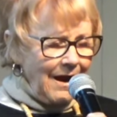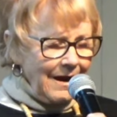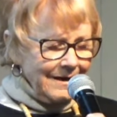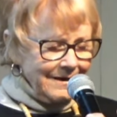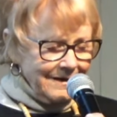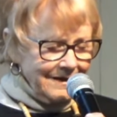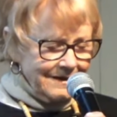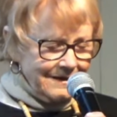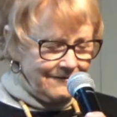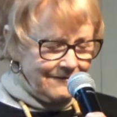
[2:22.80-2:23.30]

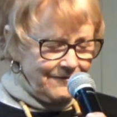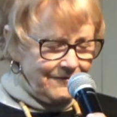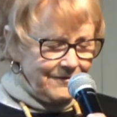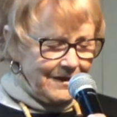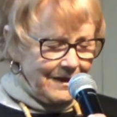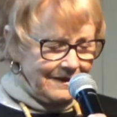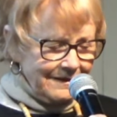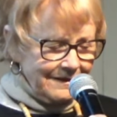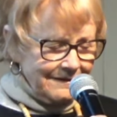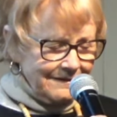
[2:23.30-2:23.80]
I give
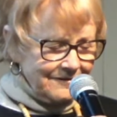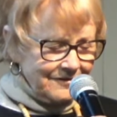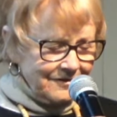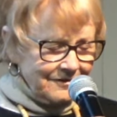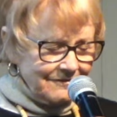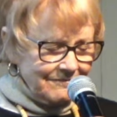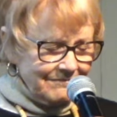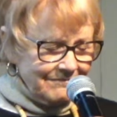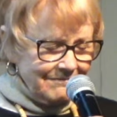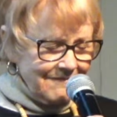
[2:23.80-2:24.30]

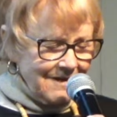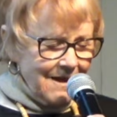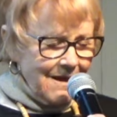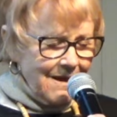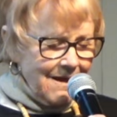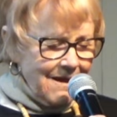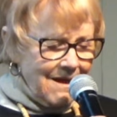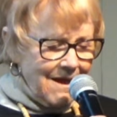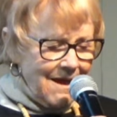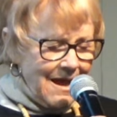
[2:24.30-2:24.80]
thanks.
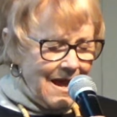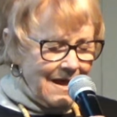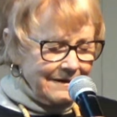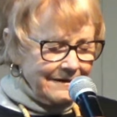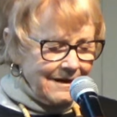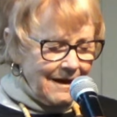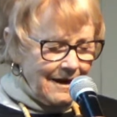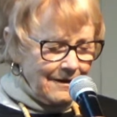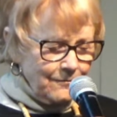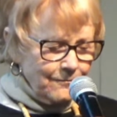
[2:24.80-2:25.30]

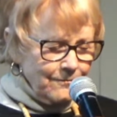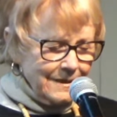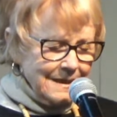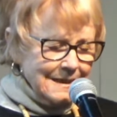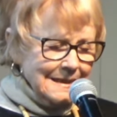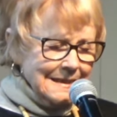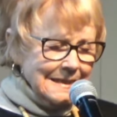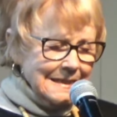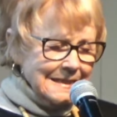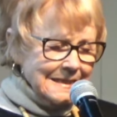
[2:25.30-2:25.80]
And I
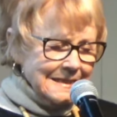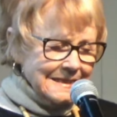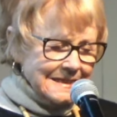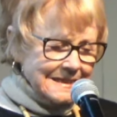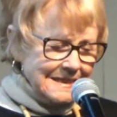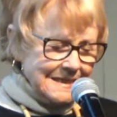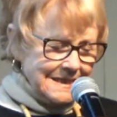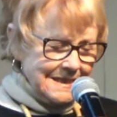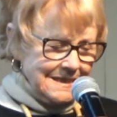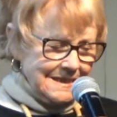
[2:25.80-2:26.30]

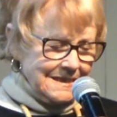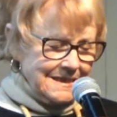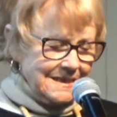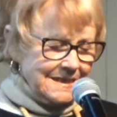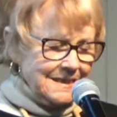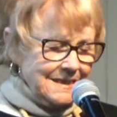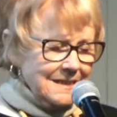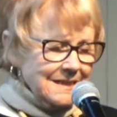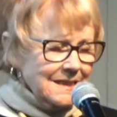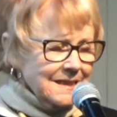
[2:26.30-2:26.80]
release
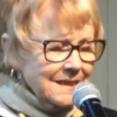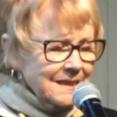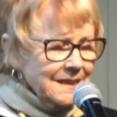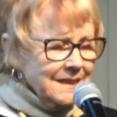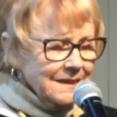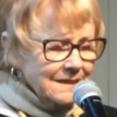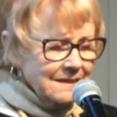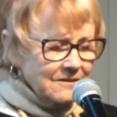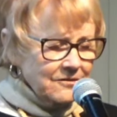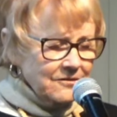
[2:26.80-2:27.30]
this
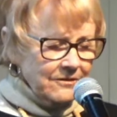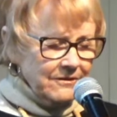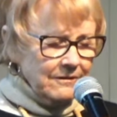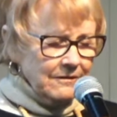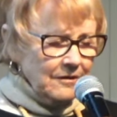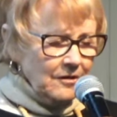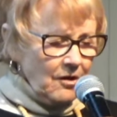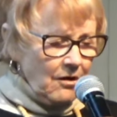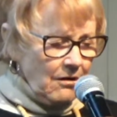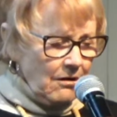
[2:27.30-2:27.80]
into
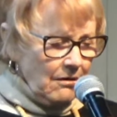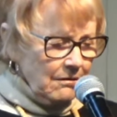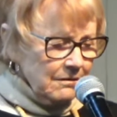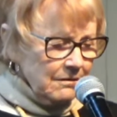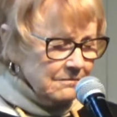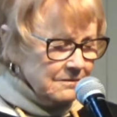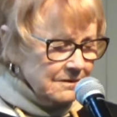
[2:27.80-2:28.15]
the law,